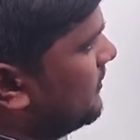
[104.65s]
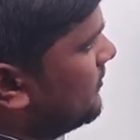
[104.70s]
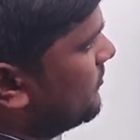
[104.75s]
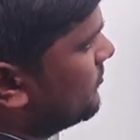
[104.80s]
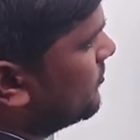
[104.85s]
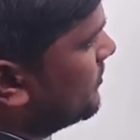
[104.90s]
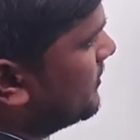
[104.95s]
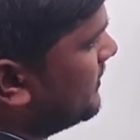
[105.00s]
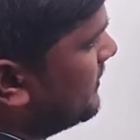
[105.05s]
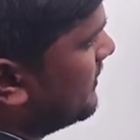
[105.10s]

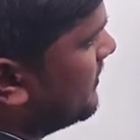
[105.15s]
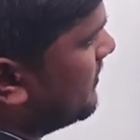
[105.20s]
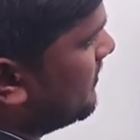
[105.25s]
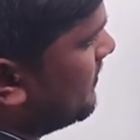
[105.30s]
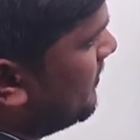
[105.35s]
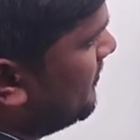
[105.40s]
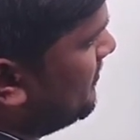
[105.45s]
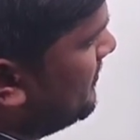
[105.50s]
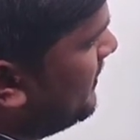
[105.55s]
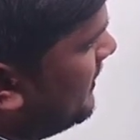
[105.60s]
So
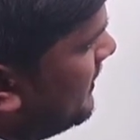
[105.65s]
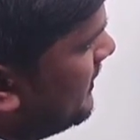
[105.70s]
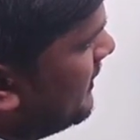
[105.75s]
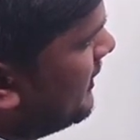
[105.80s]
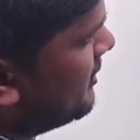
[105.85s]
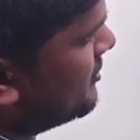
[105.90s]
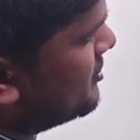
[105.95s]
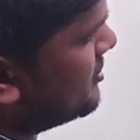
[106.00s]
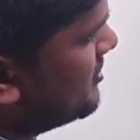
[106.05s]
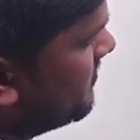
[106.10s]
here
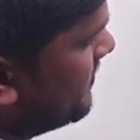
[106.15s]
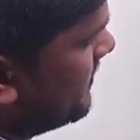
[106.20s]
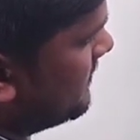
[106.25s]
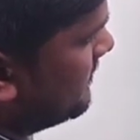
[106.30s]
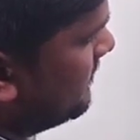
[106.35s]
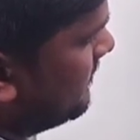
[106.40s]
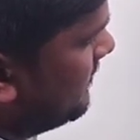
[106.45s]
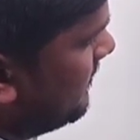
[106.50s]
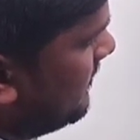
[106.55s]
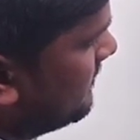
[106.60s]
BnHn plus
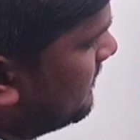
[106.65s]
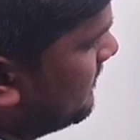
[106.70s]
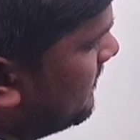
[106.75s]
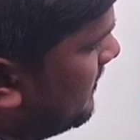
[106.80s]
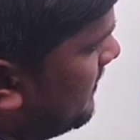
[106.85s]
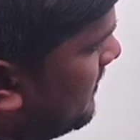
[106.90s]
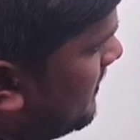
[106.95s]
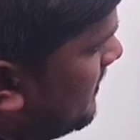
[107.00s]
6,